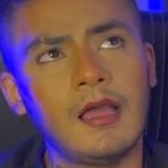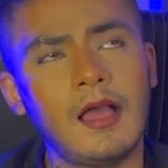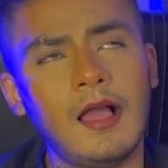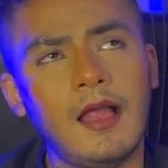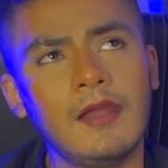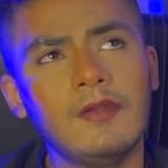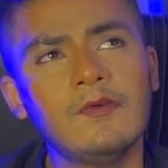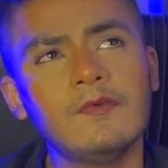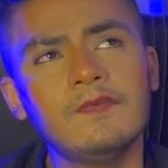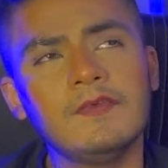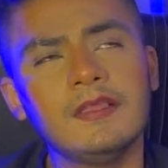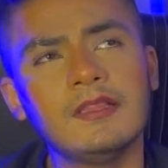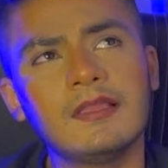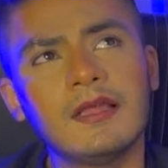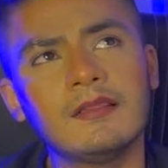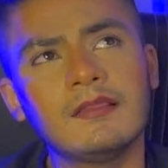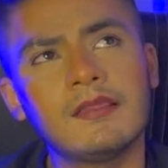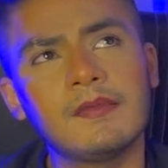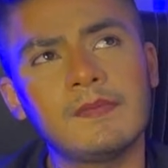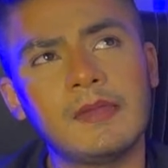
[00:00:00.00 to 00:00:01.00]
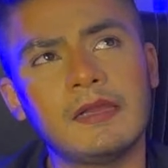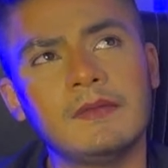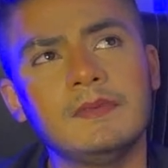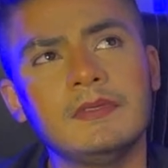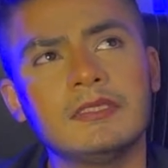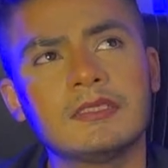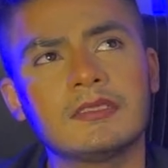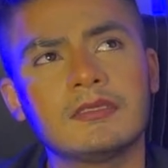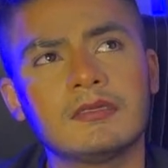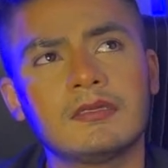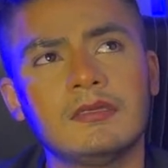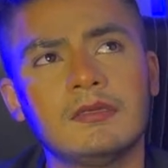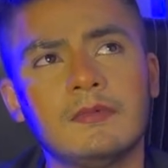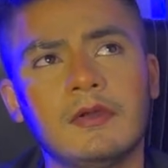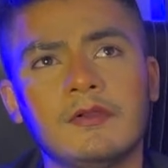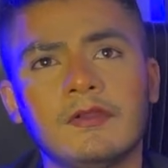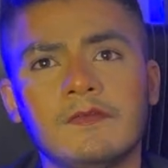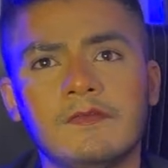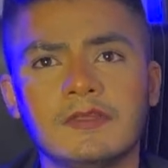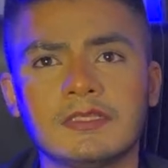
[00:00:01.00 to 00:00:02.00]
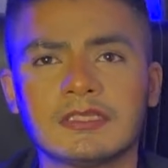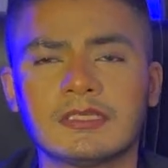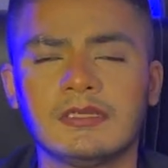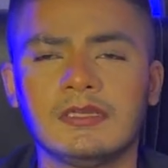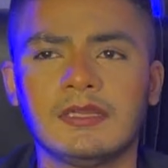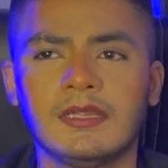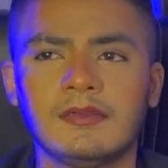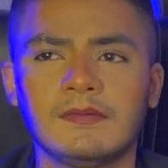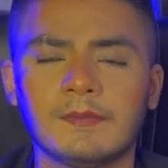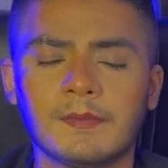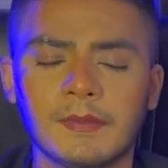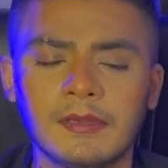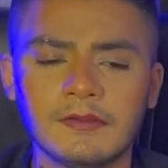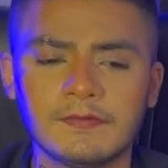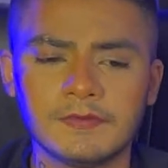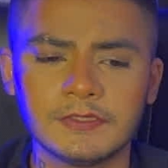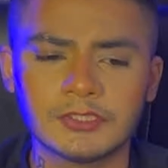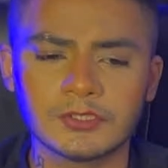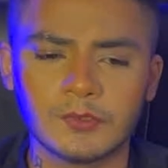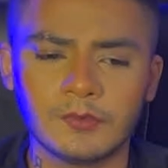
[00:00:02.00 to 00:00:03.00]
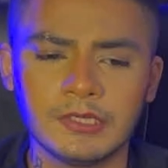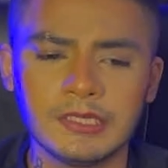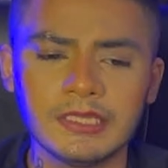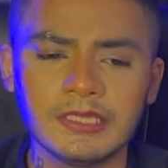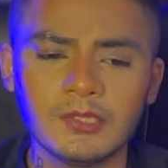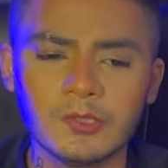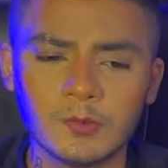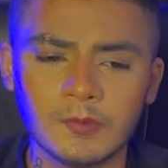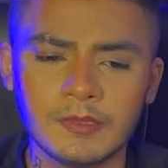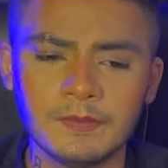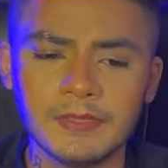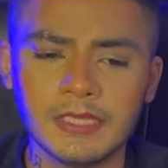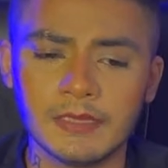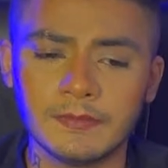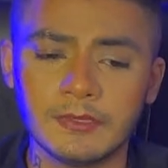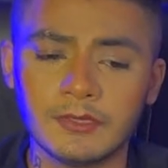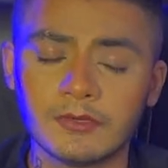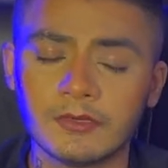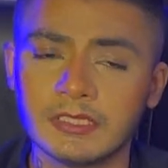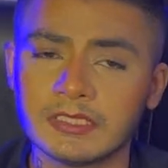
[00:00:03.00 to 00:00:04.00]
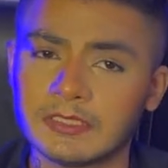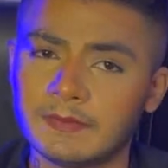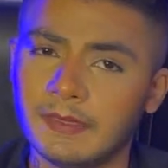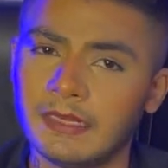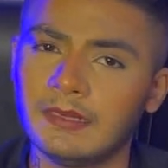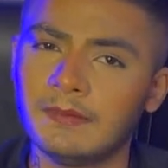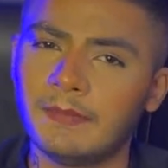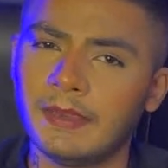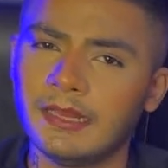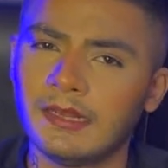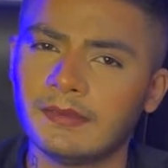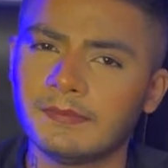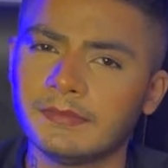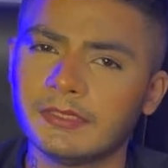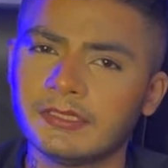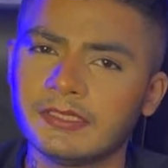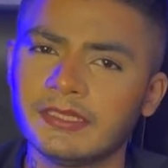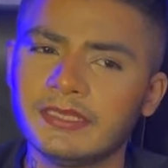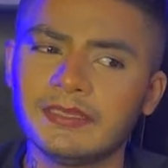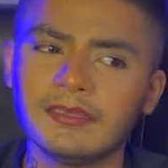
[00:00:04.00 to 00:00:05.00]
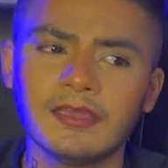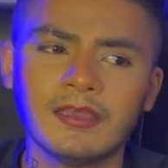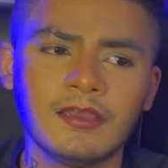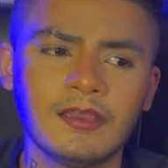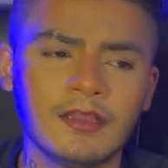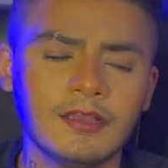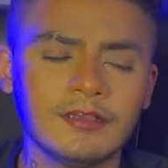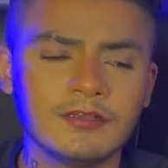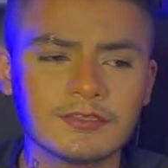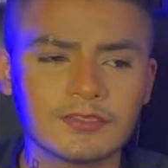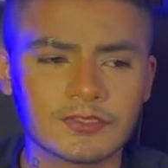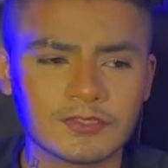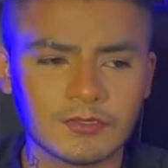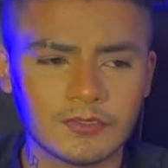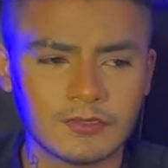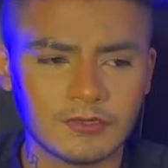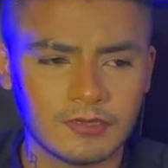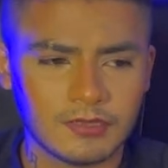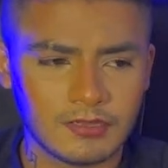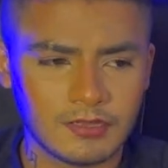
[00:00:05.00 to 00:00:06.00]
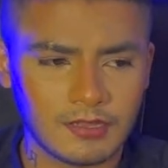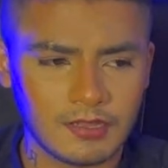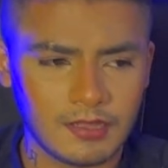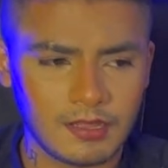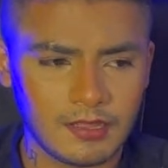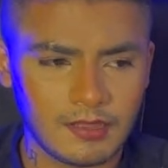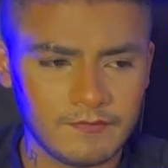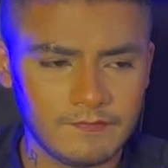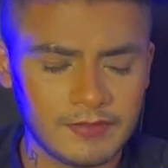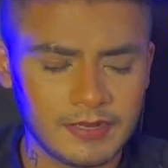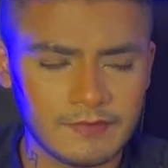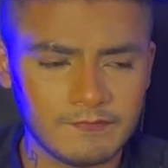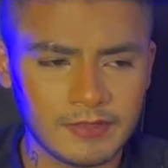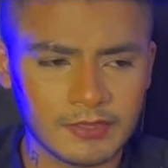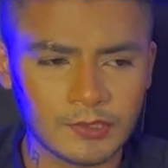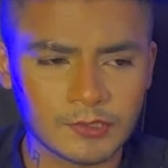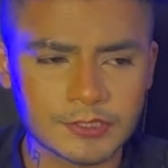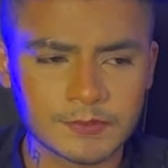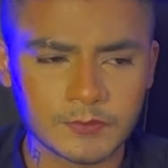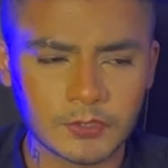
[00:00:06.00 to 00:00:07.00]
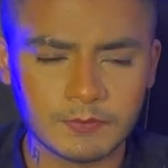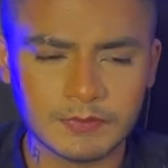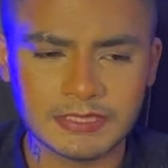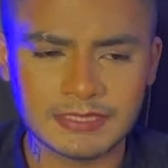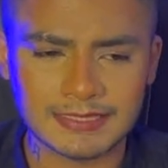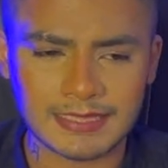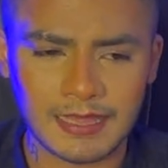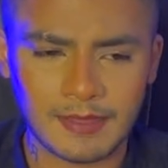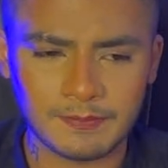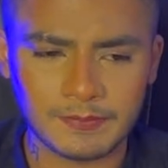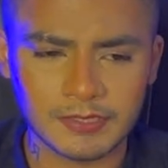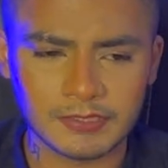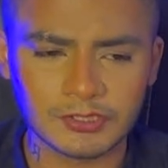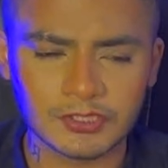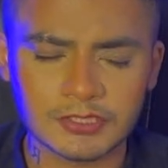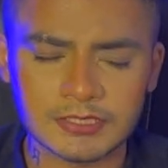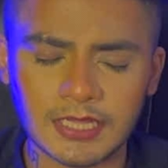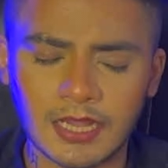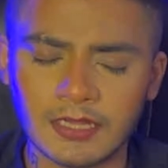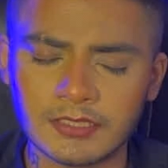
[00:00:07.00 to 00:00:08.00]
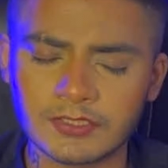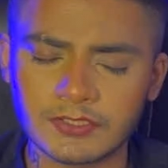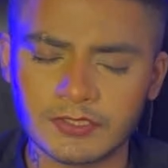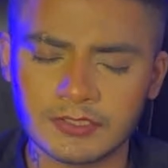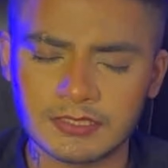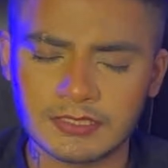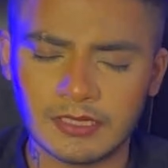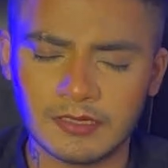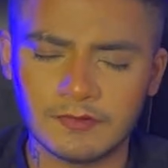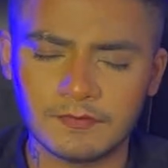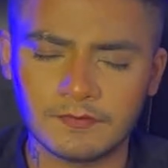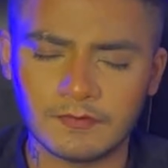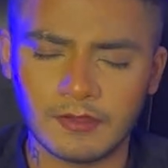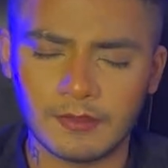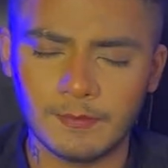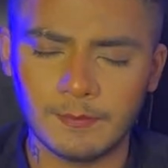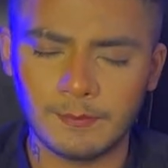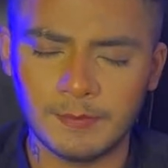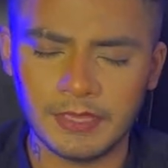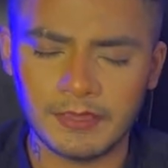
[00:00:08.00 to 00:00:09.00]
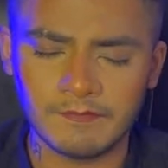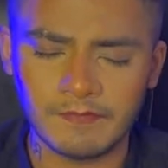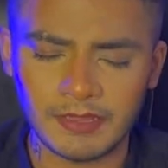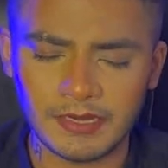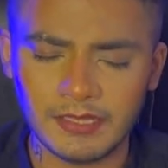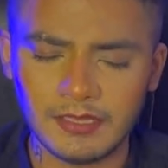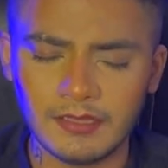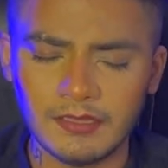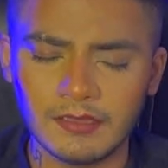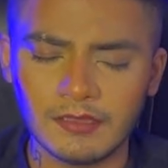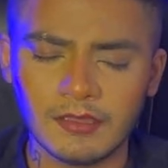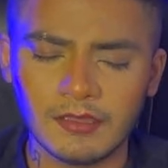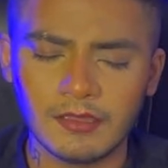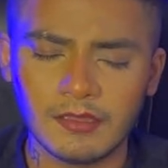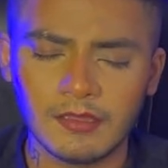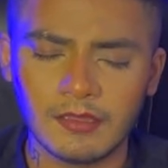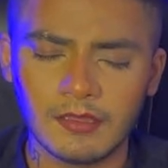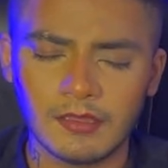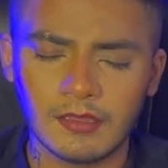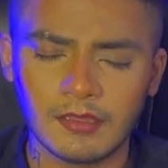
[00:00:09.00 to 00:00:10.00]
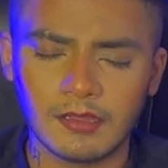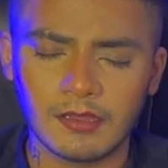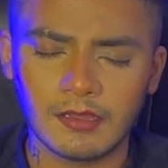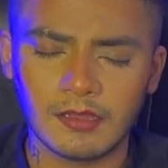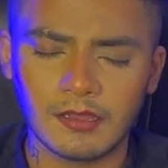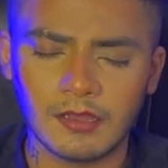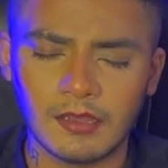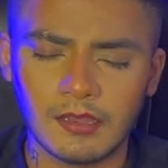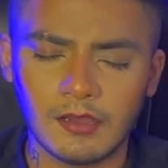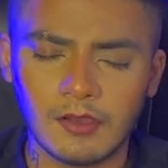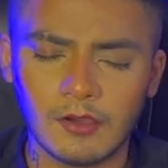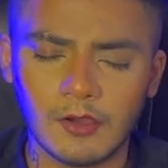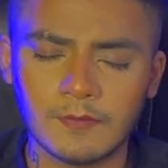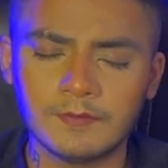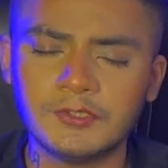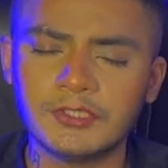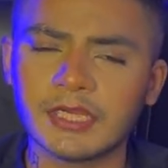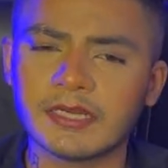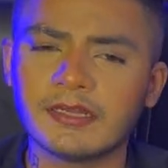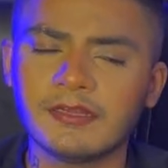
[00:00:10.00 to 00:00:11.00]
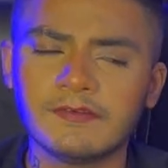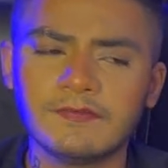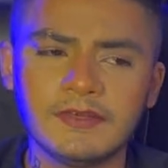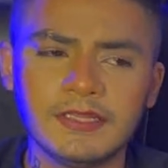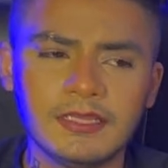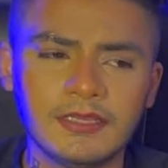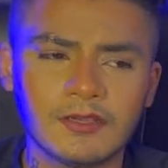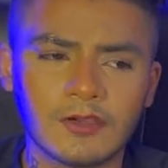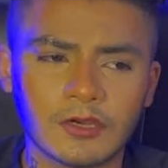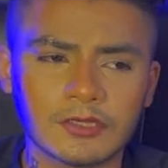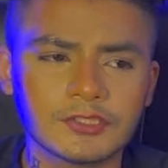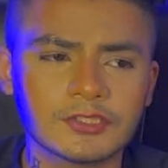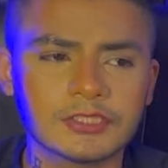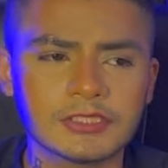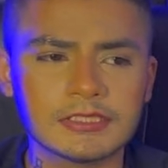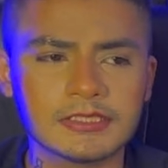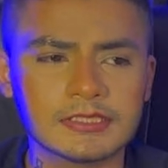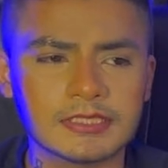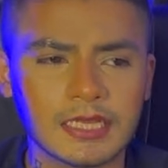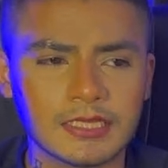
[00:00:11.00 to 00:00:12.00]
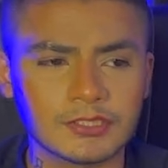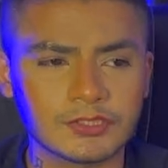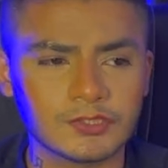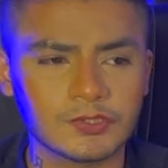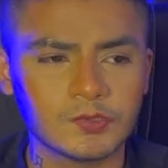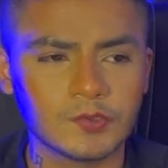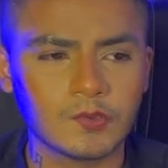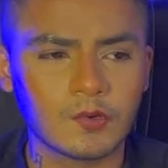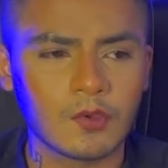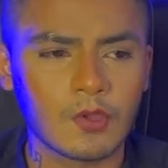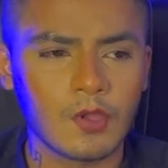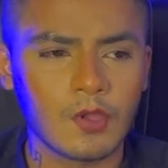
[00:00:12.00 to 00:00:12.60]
I do feel that there might be certain amount of discontentment which only you will be able to dispel, pile number 3. So when those moments happen, just ask yourself, being very objectively conscious as to